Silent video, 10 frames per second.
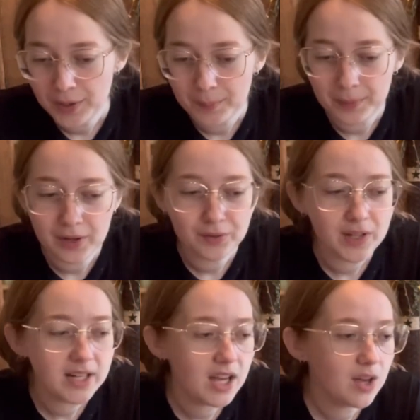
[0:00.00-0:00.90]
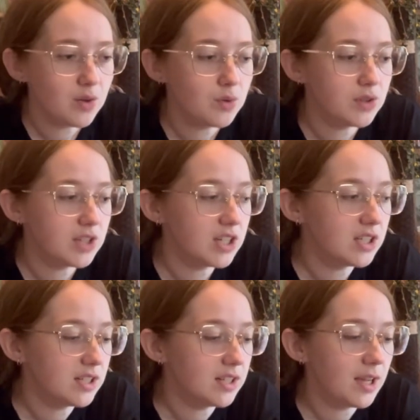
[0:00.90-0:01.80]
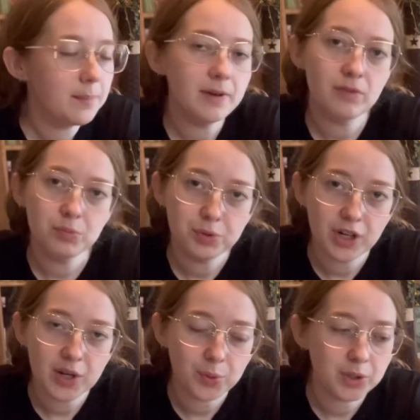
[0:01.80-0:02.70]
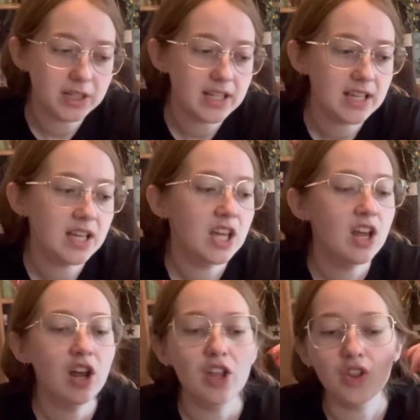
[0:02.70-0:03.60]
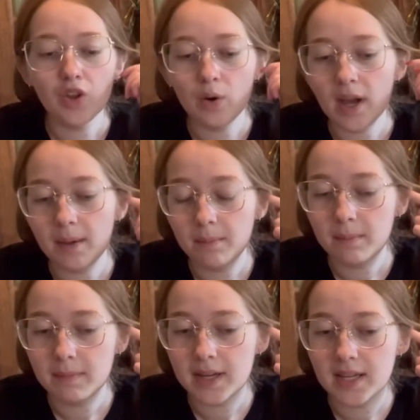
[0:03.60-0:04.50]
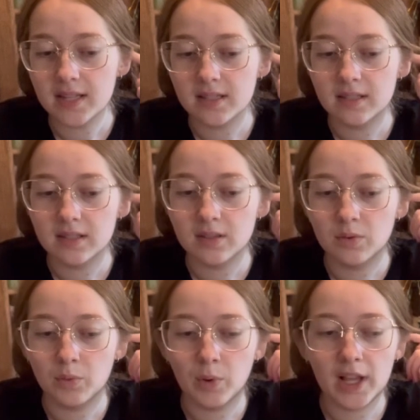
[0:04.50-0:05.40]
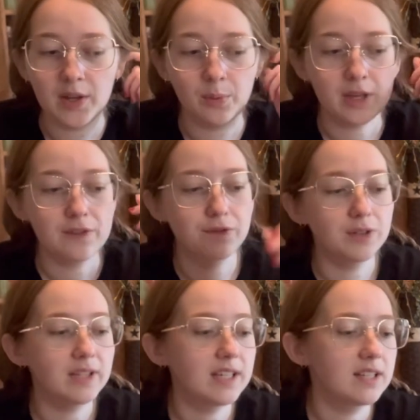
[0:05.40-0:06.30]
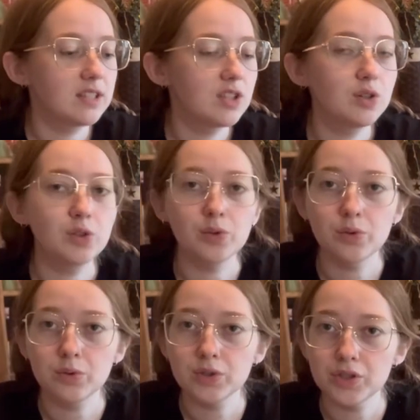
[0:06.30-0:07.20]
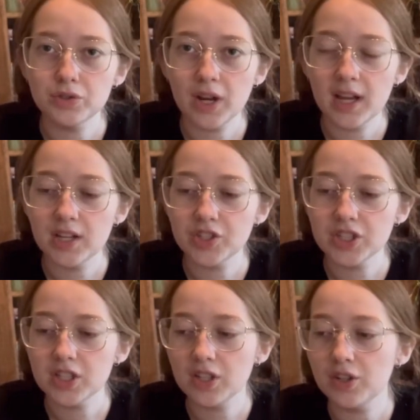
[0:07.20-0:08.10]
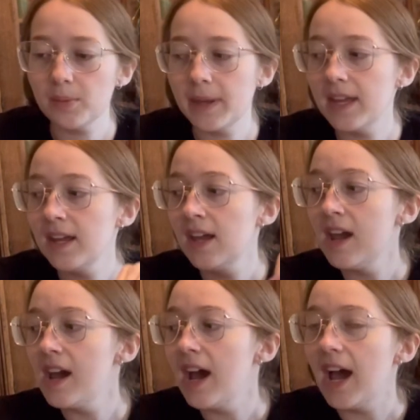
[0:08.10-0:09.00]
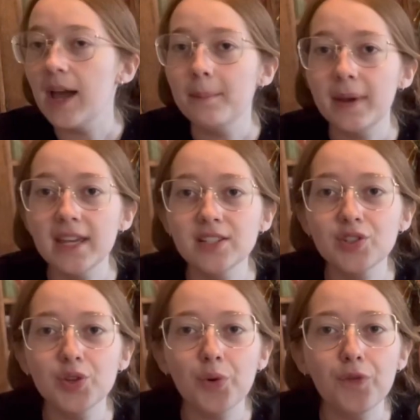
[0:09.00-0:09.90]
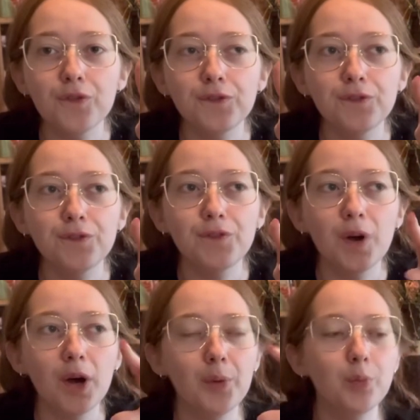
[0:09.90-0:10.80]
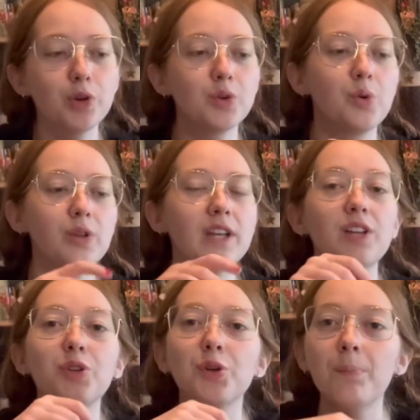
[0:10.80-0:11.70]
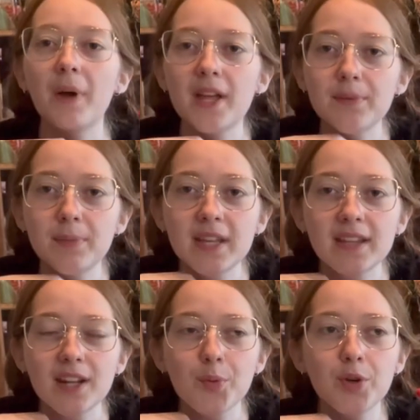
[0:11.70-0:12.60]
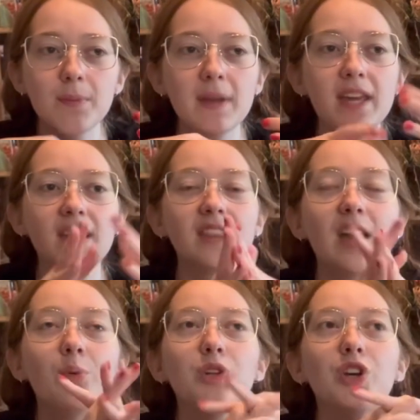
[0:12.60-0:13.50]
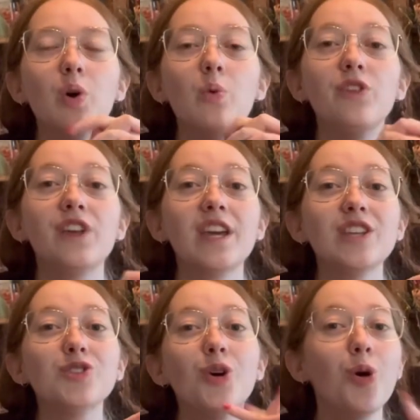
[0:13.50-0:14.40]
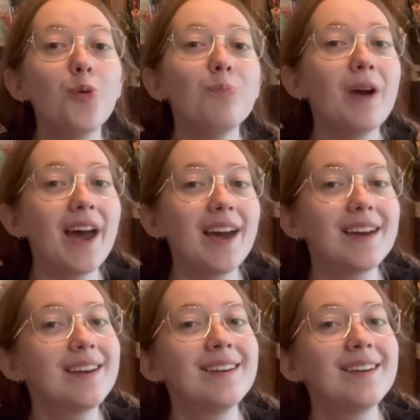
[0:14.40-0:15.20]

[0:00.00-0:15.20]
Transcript: But right now they're a bit of a priority, though I might, while I wait for like the glue to dry just a little bit, I might work on like a little button pin that I want to make that would go with a tote bag